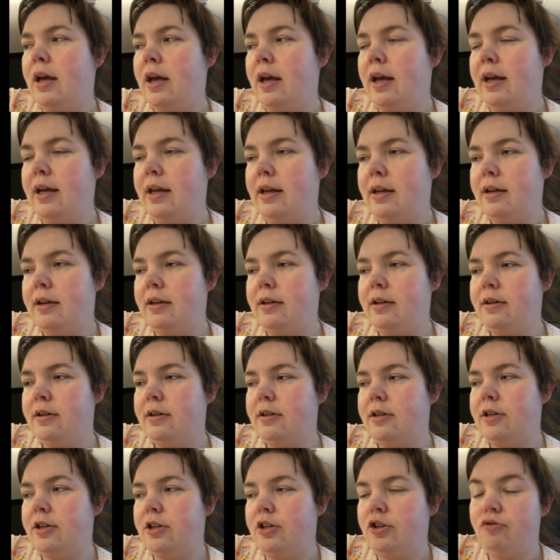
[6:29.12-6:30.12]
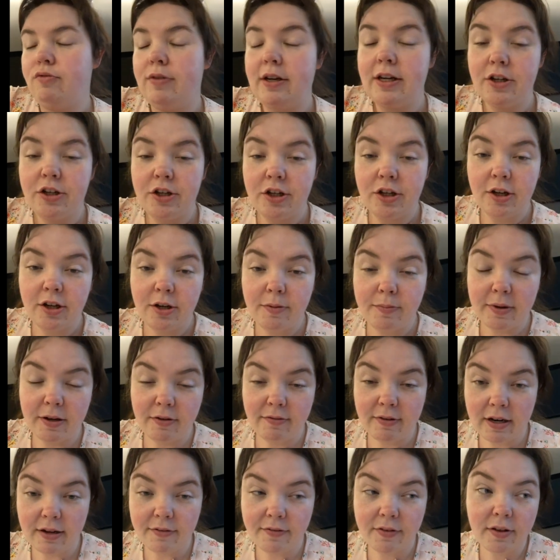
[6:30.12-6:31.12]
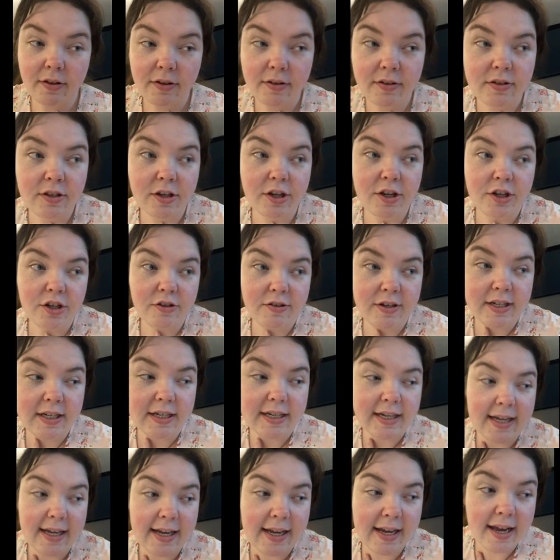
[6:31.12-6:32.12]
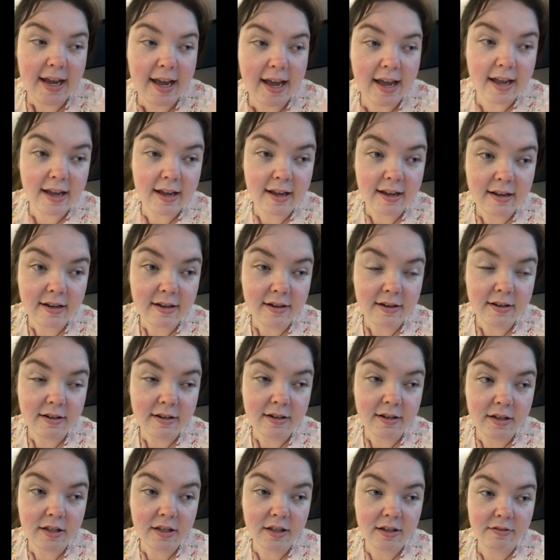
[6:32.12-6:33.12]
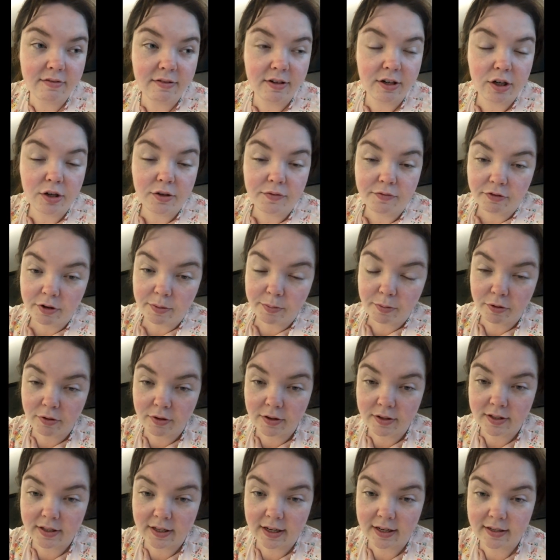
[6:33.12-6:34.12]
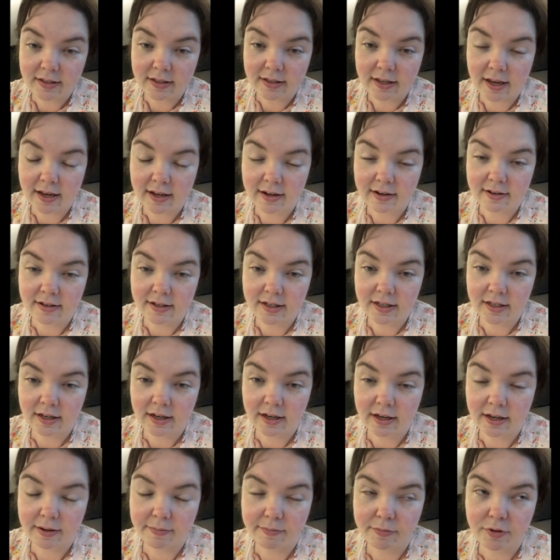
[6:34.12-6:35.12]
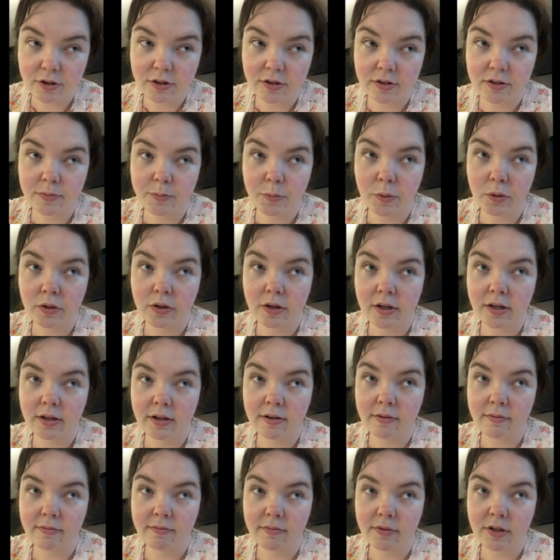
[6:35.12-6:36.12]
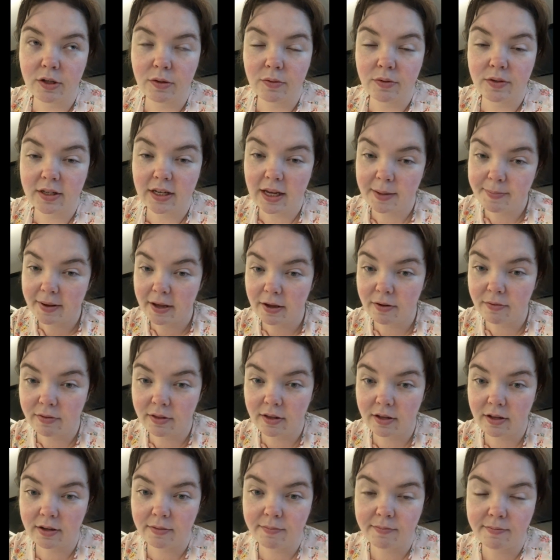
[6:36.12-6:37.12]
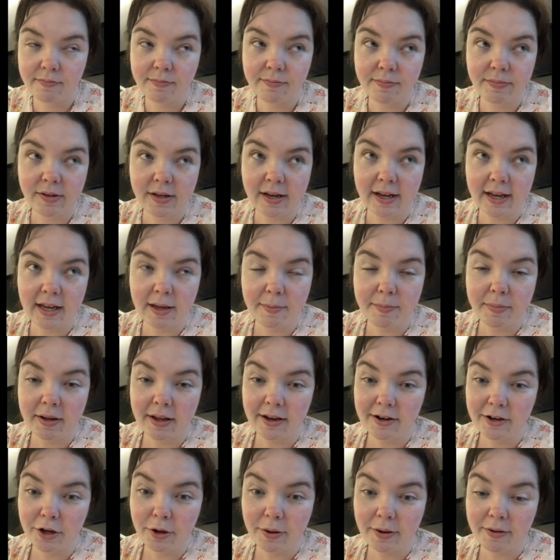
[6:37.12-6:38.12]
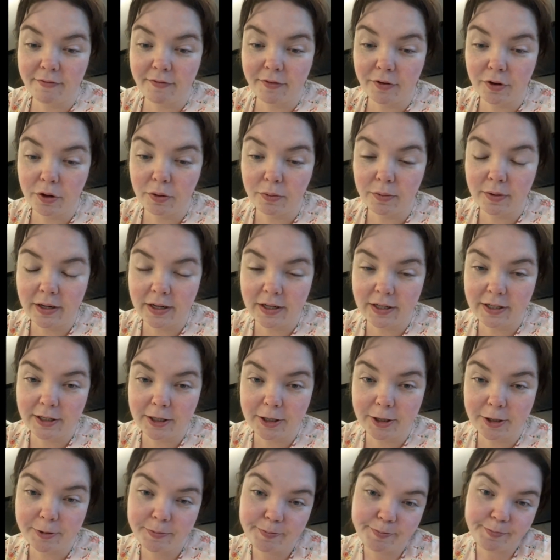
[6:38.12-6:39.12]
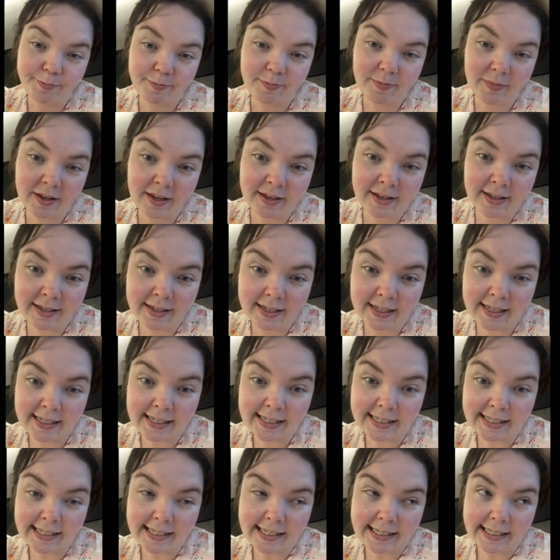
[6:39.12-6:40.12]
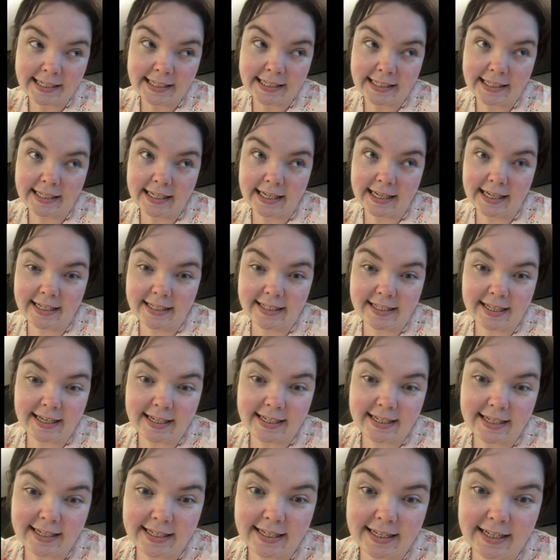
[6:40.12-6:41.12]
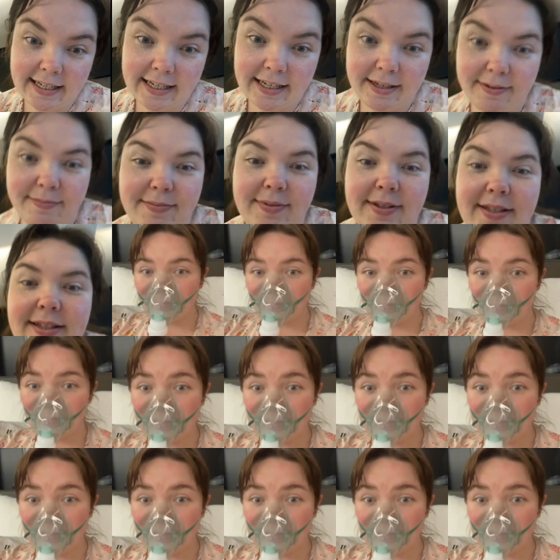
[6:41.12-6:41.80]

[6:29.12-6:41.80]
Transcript: And just reassured me ready for the surgery today and the recovery process, and just spoken loosely about the diet plan going forward. So exciting times.